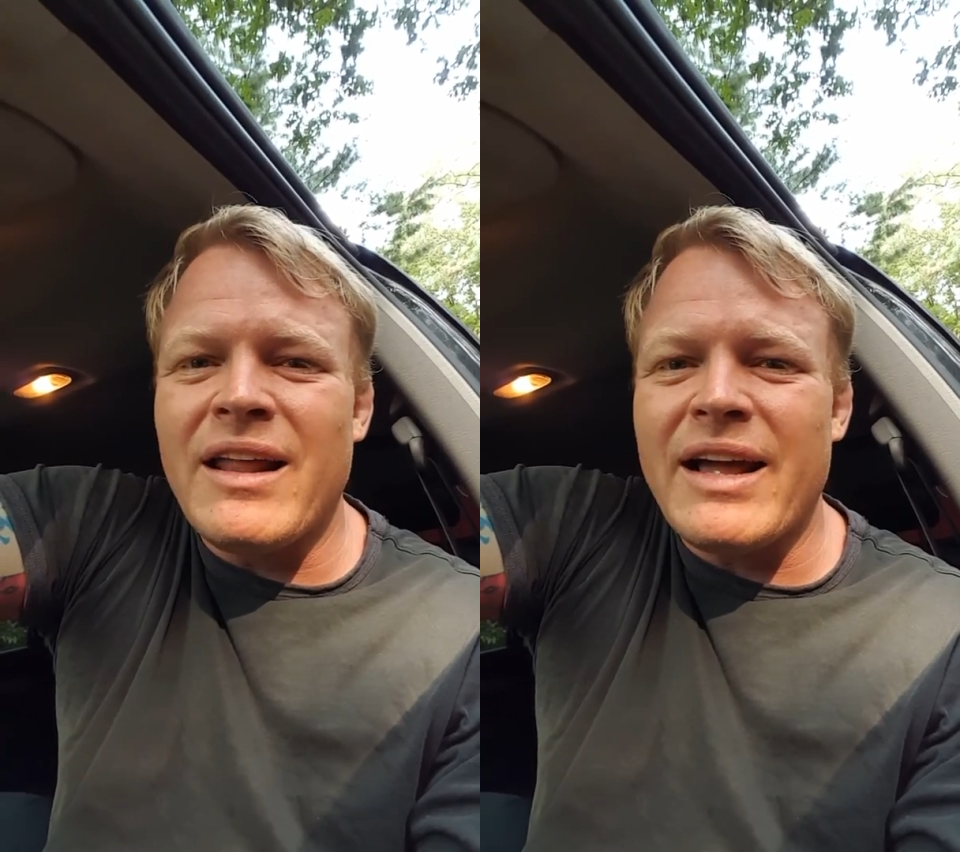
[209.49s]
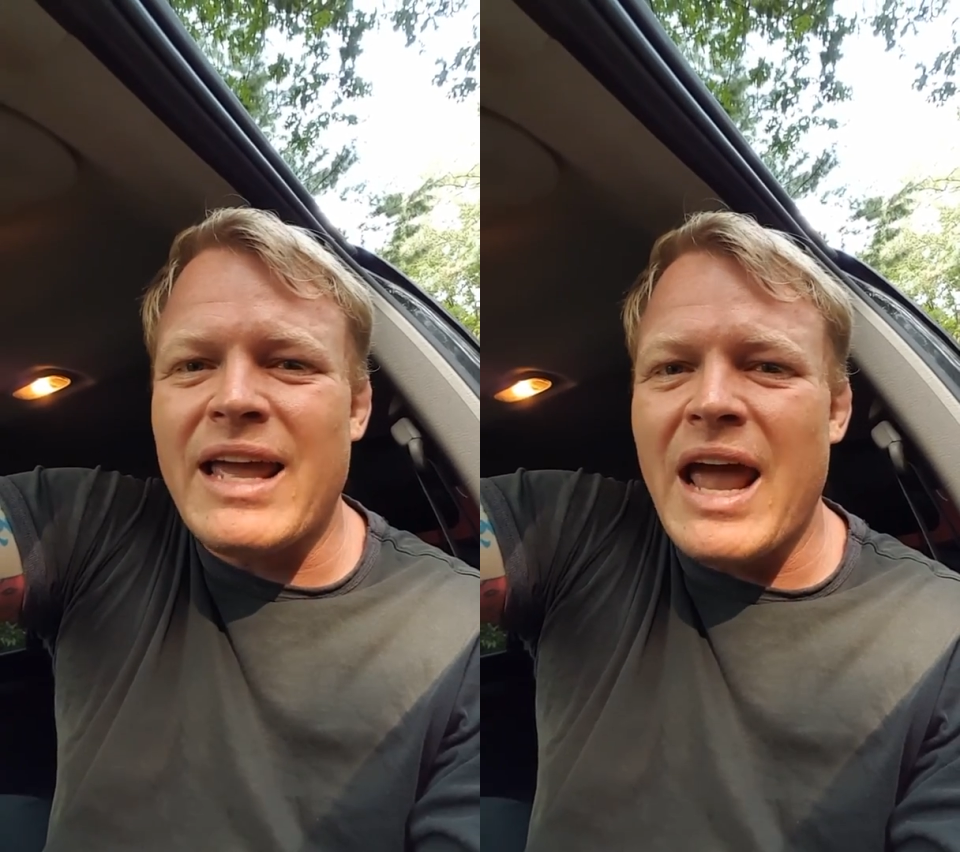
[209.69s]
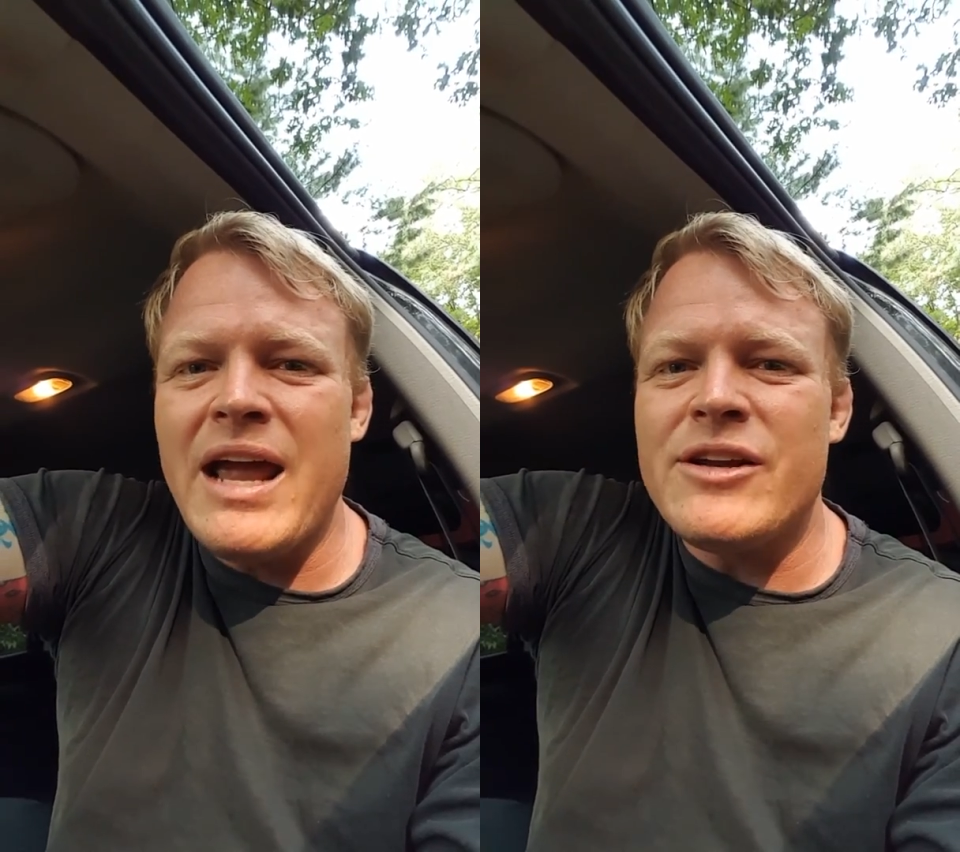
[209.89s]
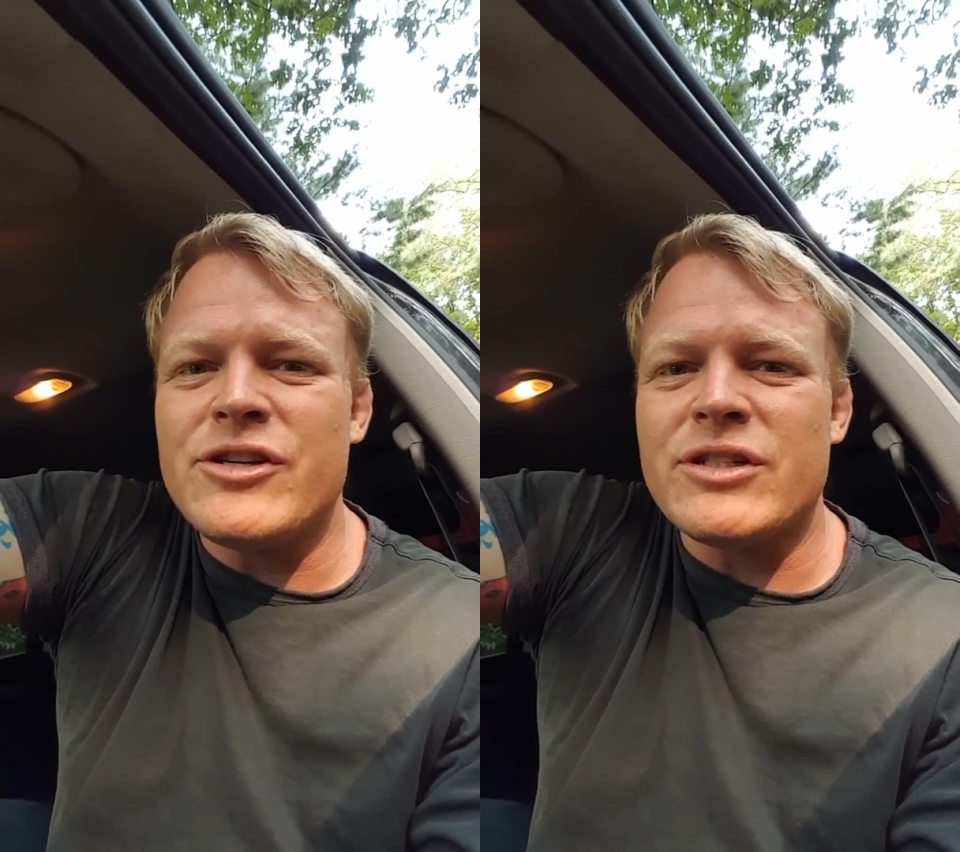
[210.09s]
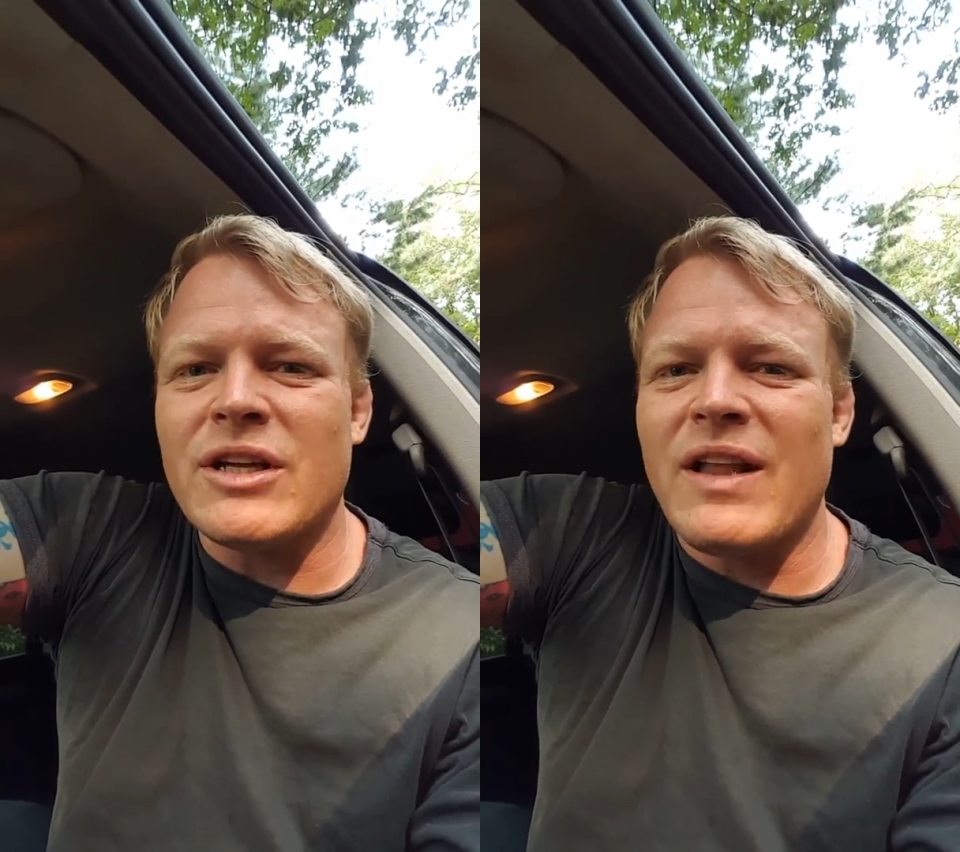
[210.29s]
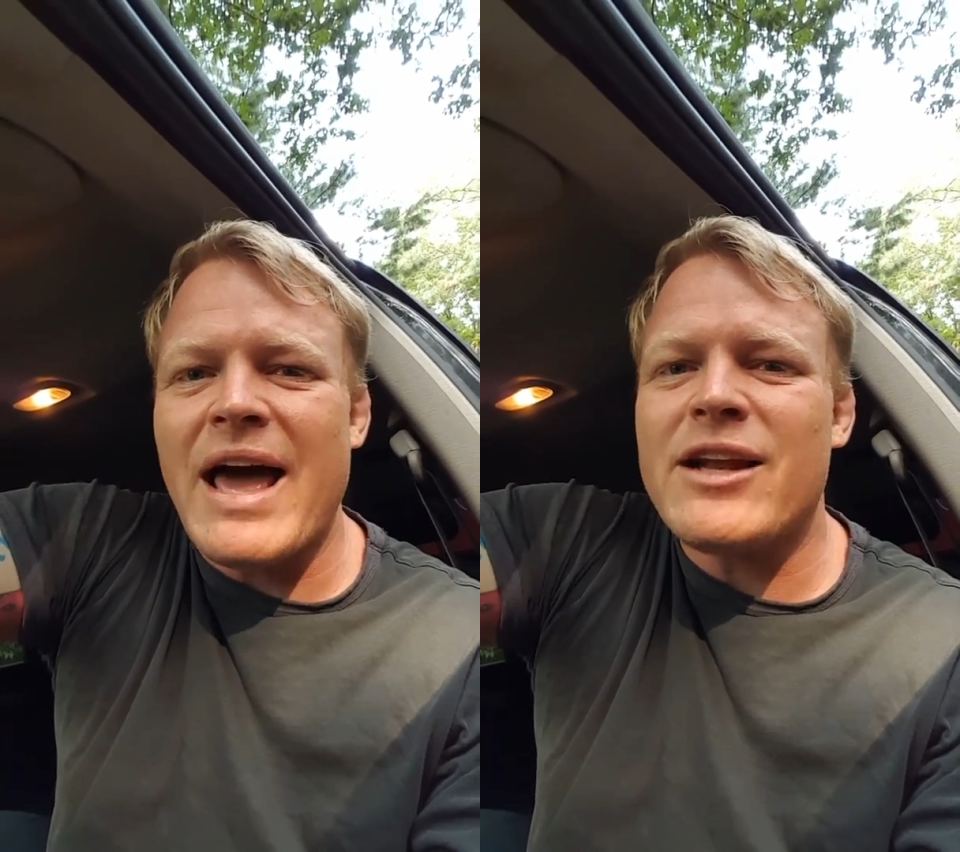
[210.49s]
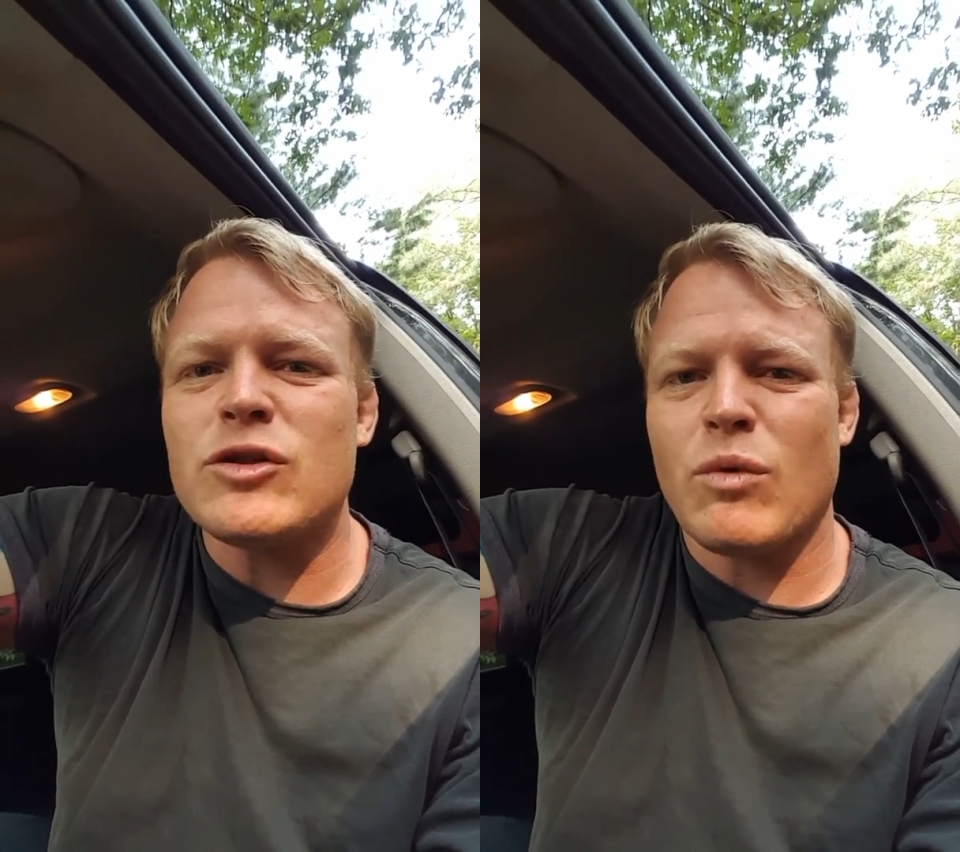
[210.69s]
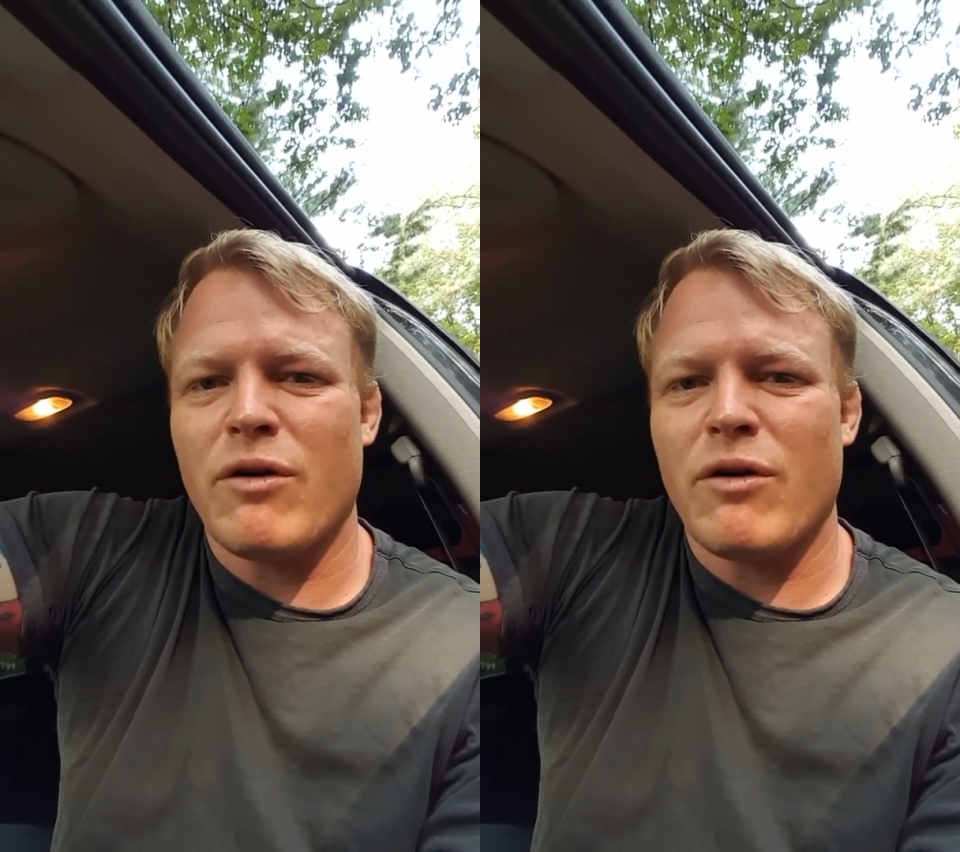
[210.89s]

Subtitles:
that cage is a lattice